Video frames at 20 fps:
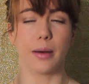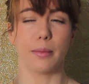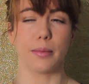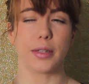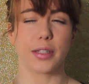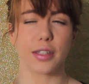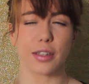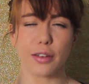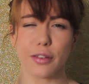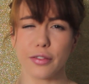
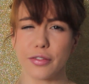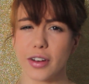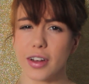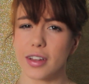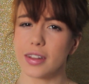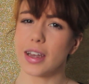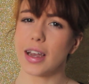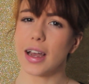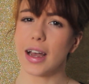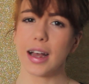but so
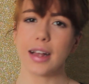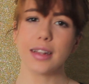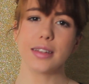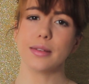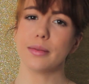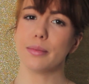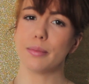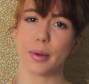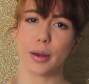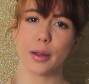far that
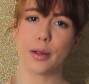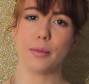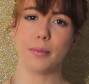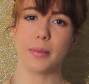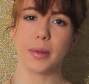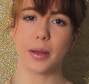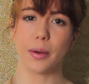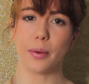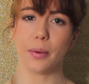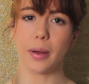hasn't blown
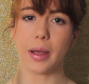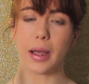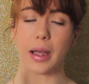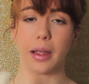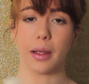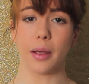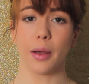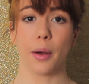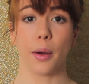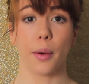me
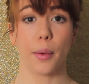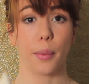away.